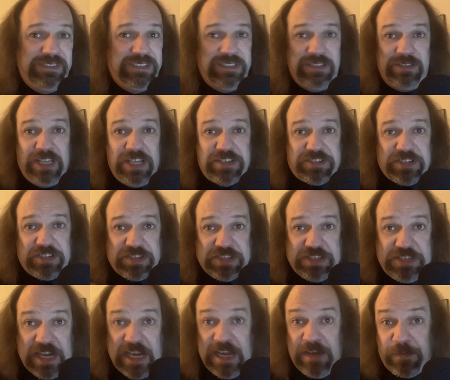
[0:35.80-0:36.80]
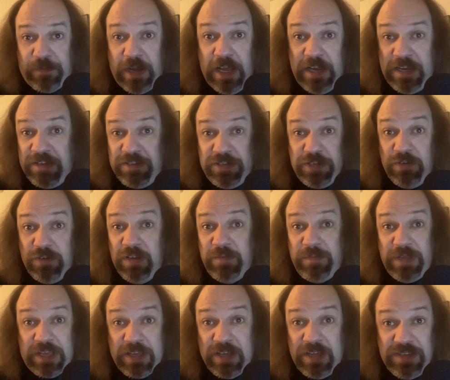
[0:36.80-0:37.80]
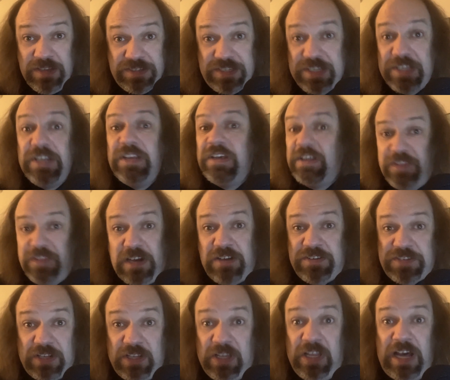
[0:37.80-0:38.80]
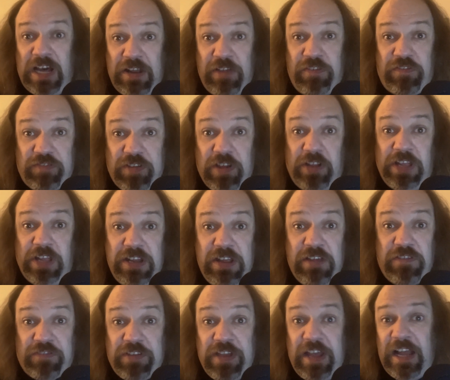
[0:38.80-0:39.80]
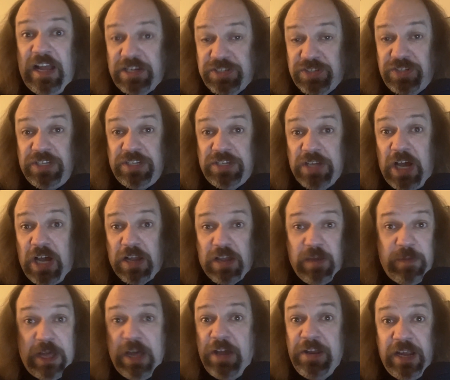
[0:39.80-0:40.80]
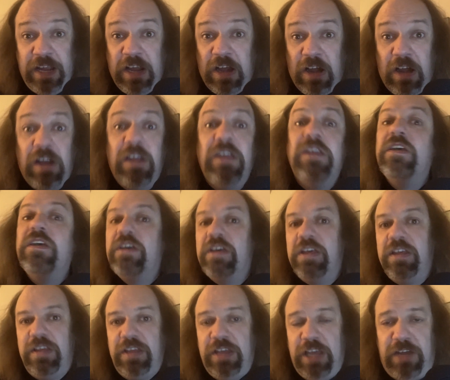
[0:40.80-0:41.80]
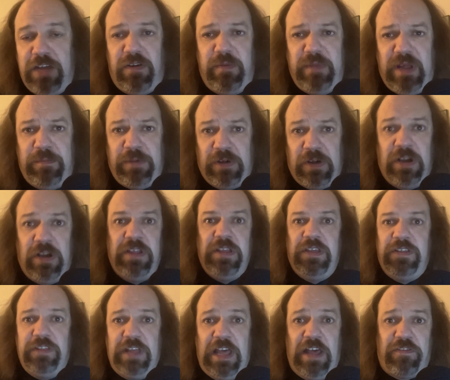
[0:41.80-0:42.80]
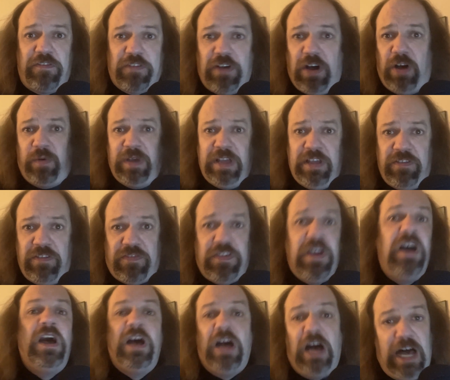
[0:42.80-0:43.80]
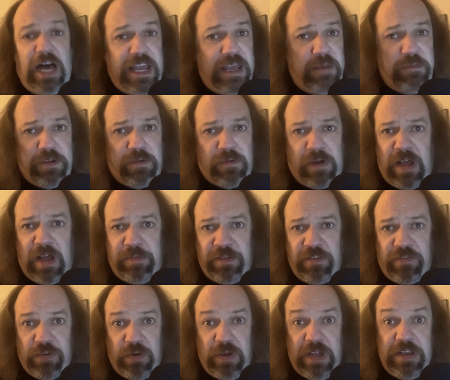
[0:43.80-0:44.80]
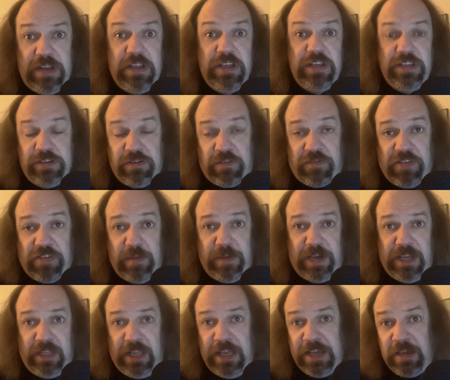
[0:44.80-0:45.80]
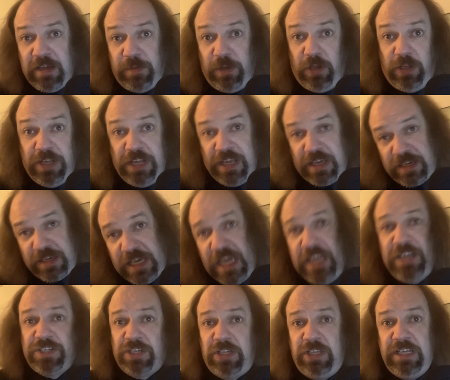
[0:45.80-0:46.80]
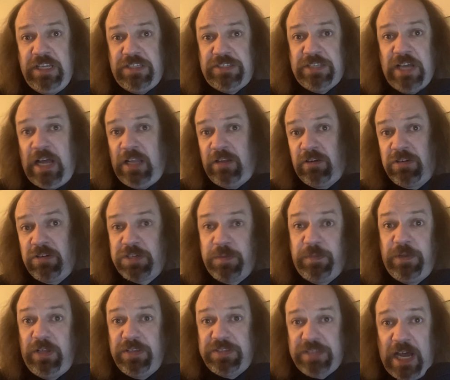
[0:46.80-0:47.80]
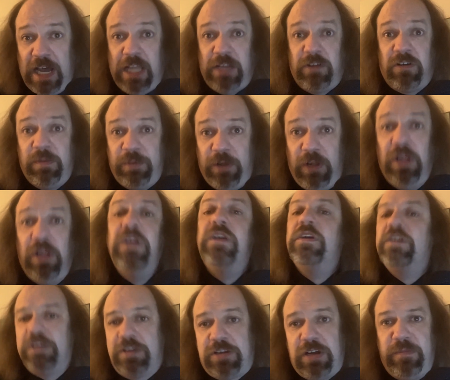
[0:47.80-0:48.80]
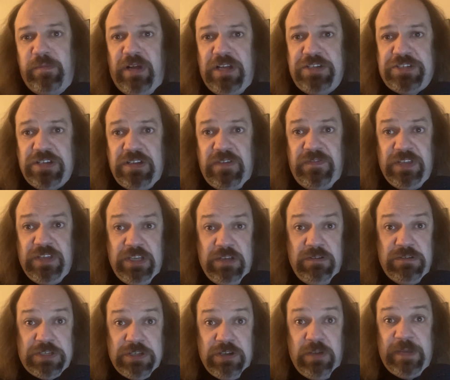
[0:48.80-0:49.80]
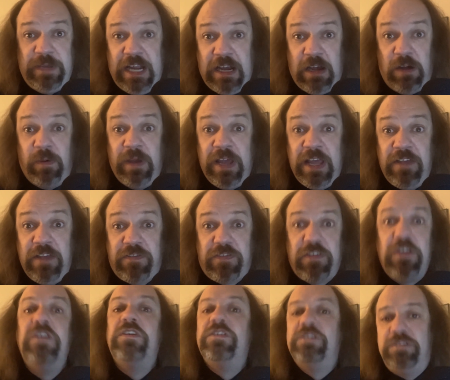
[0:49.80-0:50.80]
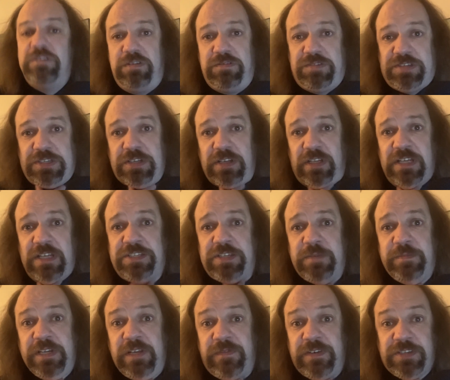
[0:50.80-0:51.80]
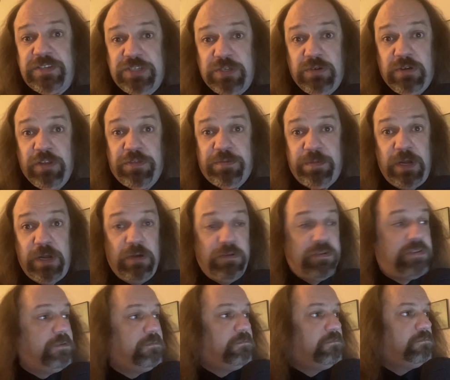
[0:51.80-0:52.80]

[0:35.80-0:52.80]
let's just dive right into it because there's a lot of silliness to actually talk about here. And remember, as always, I am the Robbizoid, your semi-likable and occasionally tolerable, tolerable curmudgeon of the YouTube airways, who still has a bit of a sore throat.